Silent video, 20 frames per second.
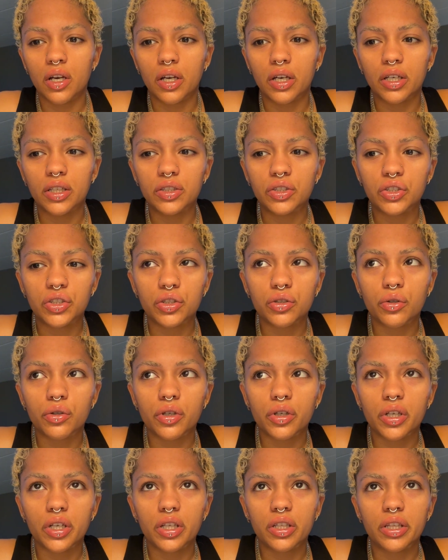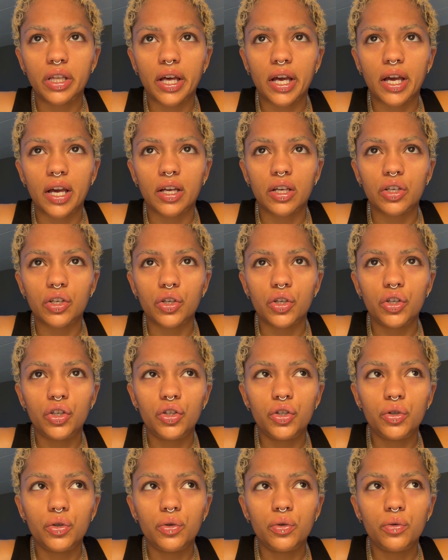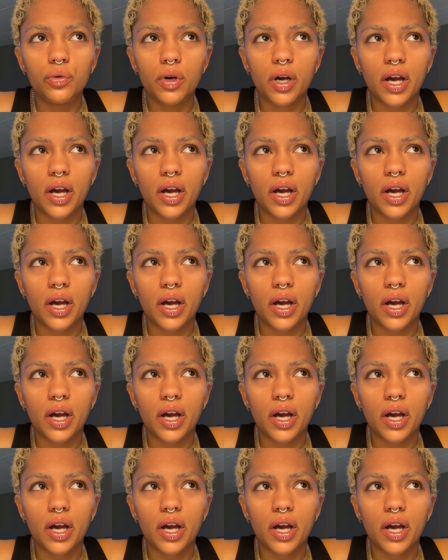ensuring that you